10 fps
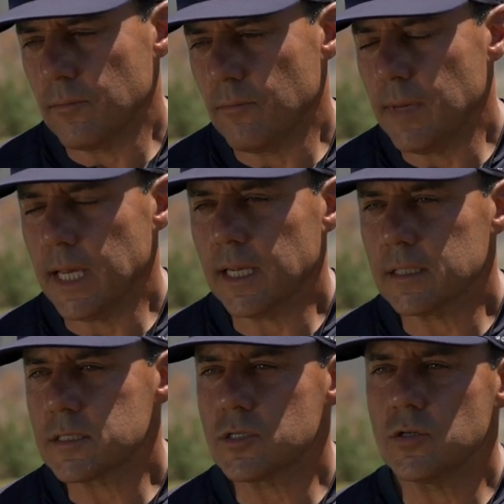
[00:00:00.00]
make
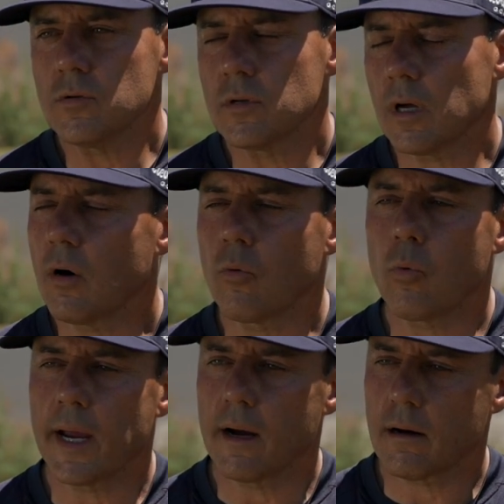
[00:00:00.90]
a student
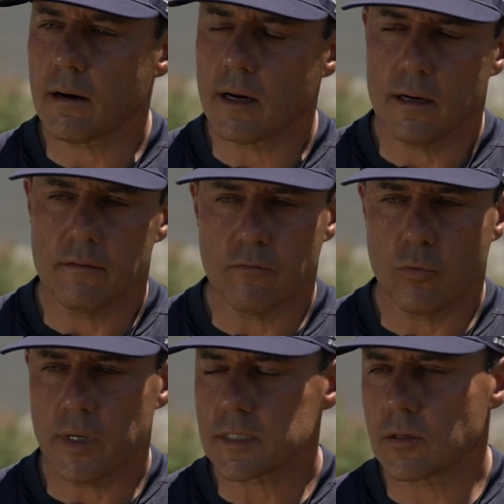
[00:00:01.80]
aware of
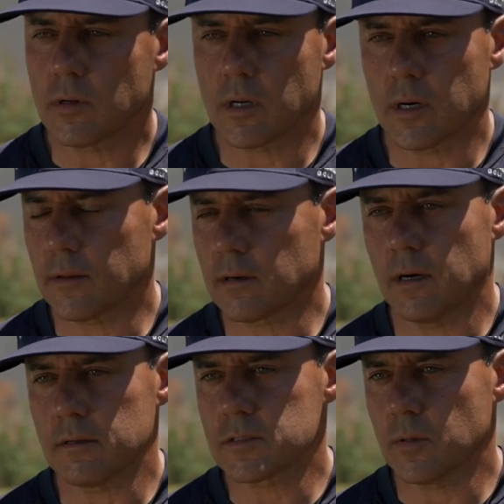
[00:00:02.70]
what's going on in their
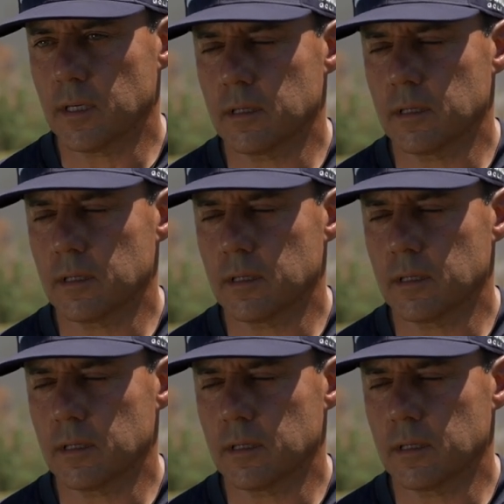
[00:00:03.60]
golf swing,